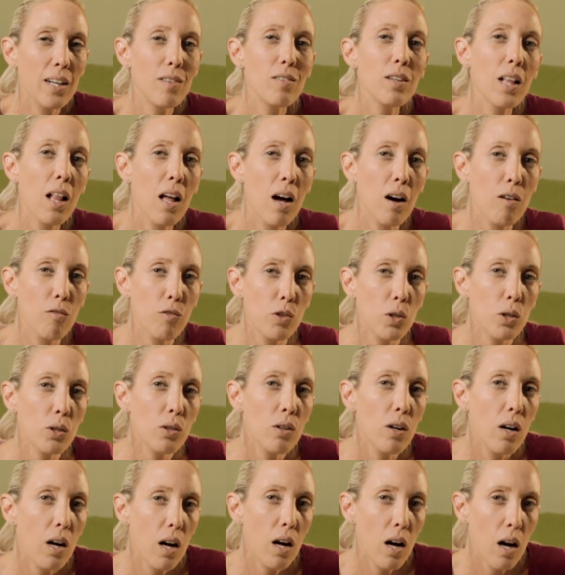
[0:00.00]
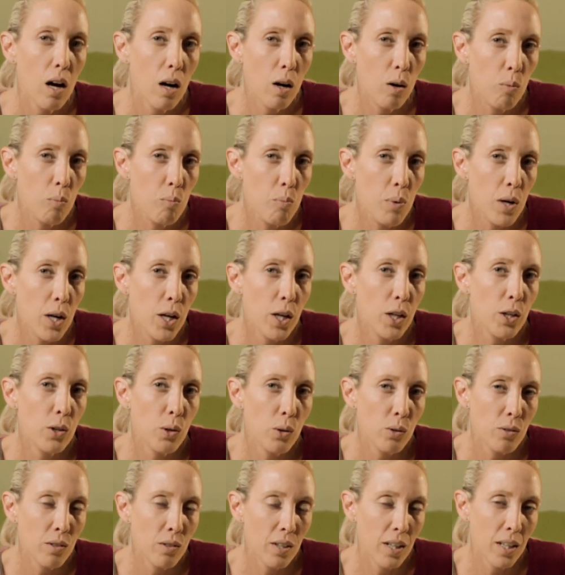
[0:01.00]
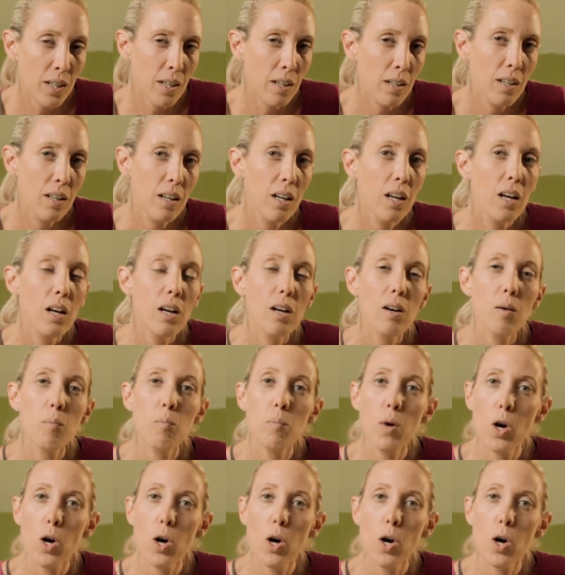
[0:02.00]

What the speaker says: the better and faster their language will develop.